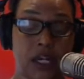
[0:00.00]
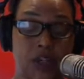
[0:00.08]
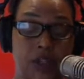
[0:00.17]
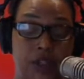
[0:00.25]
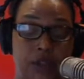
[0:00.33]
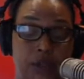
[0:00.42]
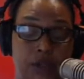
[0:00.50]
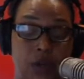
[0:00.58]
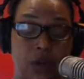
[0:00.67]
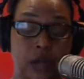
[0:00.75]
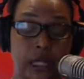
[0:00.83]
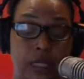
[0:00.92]
Children are
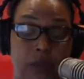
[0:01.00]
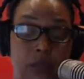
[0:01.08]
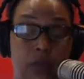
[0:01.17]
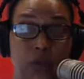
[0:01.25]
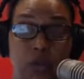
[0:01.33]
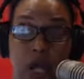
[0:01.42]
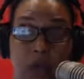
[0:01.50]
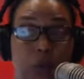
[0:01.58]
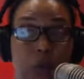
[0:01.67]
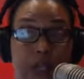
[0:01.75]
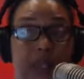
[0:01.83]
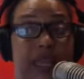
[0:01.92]
welcome to come
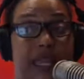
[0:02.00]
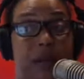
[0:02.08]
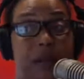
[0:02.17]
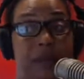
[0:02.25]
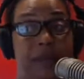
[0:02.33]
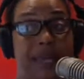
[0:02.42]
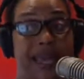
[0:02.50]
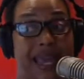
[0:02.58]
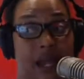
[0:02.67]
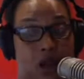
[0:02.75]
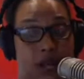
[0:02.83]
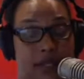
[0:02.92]
with their
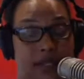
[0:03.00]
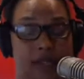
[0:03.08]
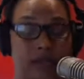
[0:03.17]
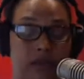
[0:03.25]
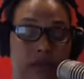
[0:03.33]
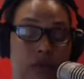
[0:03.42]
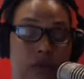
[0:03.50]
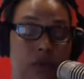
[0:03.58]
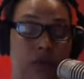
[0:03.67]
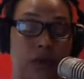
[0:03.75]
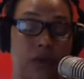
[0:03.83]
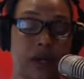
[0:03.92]
parents, so no
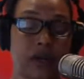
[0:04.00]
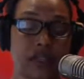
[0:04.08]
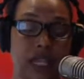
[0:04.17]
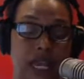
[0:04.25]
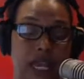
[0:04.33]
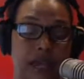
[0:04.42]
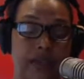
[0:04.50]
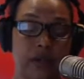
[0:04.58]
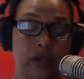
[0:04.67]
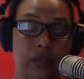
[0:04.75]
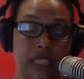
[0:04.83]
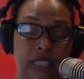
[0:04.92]
drop-offs. There
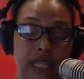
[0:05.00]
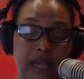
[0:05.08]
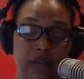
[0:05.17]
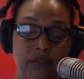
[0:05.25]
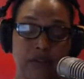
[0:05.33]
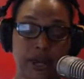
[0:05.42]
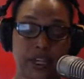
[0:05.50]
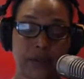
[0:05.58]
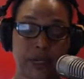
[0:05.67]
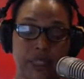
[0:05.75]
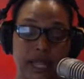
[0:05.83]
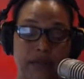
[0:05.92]
will be light
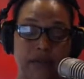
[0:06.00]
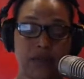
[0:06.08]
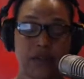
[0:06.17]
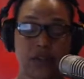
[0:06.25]
refreshments after the